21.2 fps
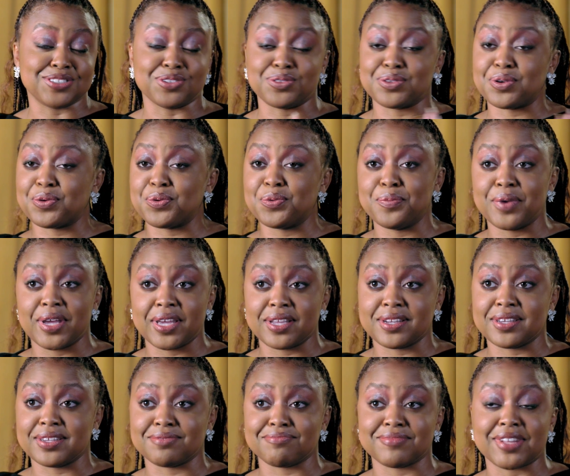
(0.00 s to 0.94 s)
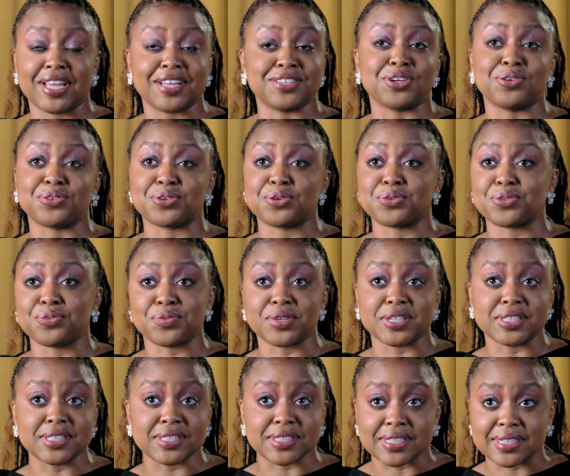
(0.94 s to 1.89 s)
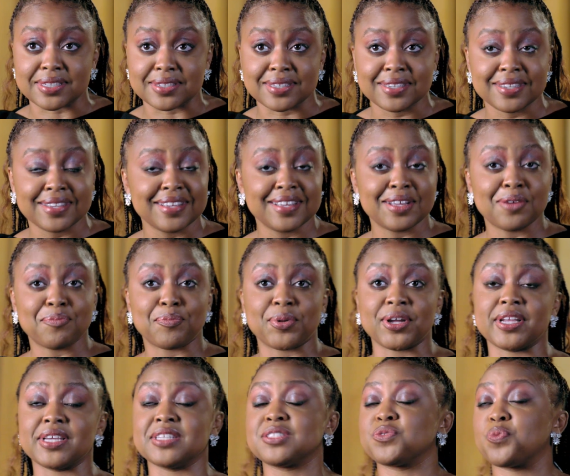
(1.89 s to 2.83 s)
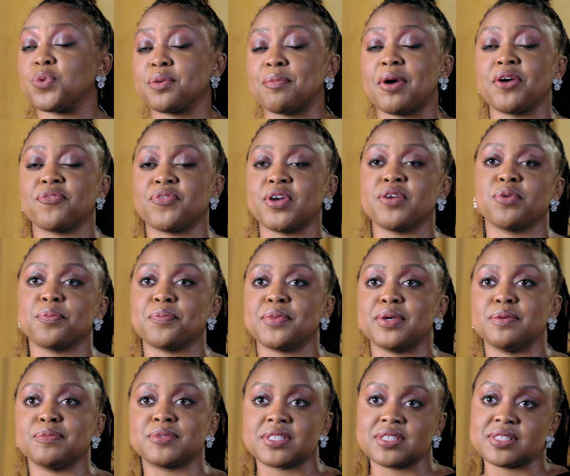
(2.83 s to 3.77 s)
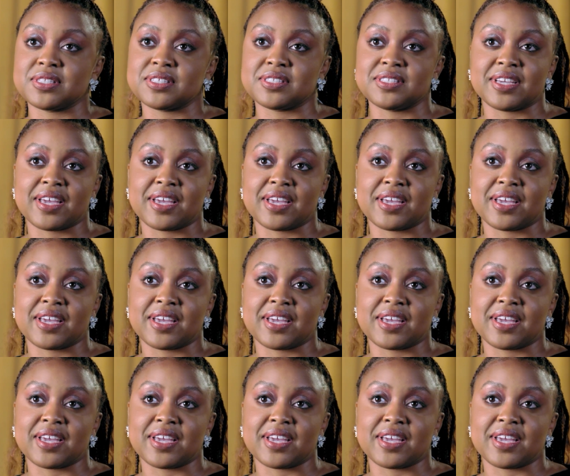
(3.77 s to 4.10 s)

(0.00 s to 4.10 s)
I don't know who made it, I don't know the reason, but it's one of my favorite memes to this